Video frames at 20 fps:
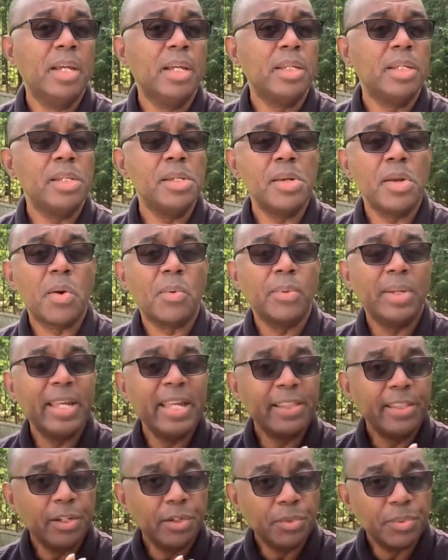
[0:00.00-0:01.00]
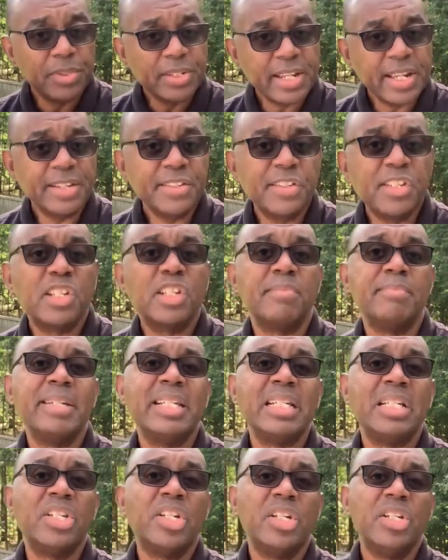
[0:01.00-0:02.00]
You know, in the New
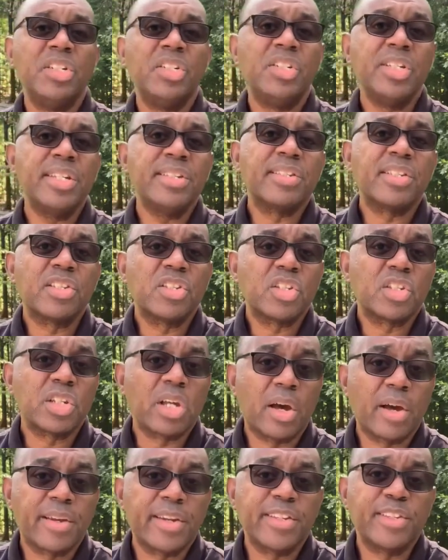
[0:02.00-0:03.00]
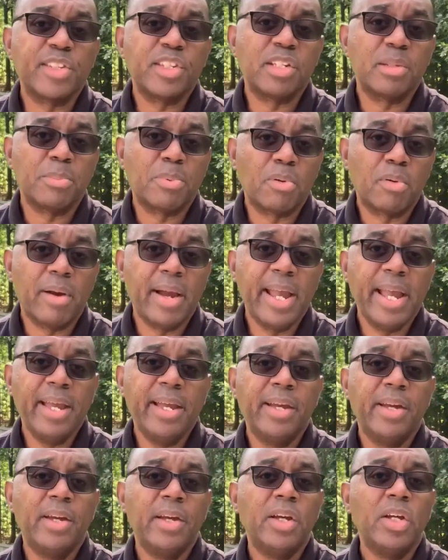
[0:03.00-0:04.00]
Testament, Jesus taught us to pray,
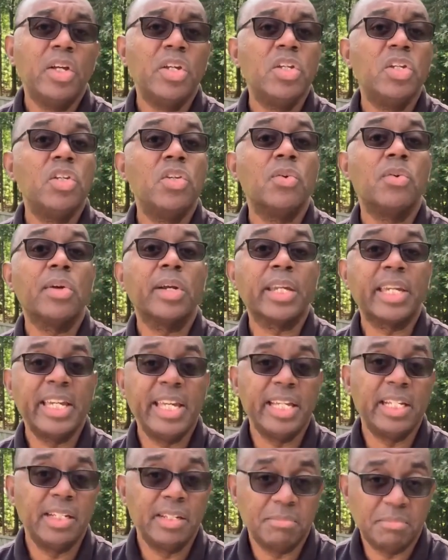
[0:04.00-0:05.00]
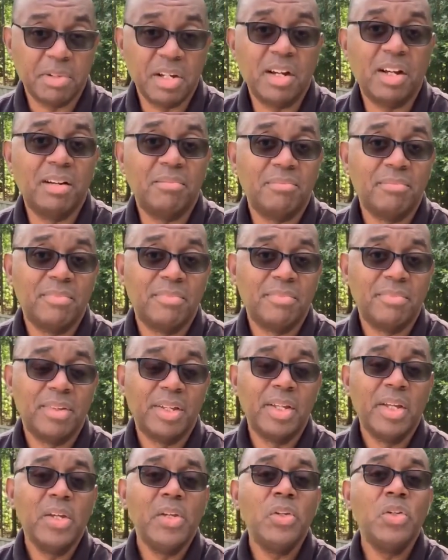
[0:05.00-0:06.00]
"Your kingdom come,
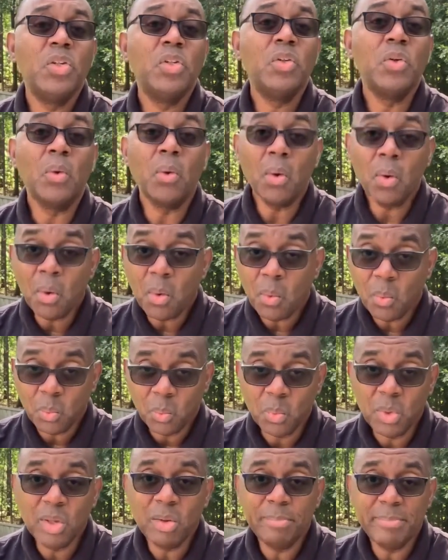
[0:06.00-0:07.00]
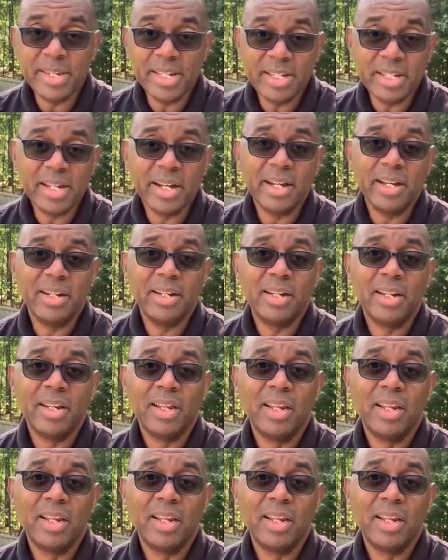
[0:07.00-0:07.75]
your will be done."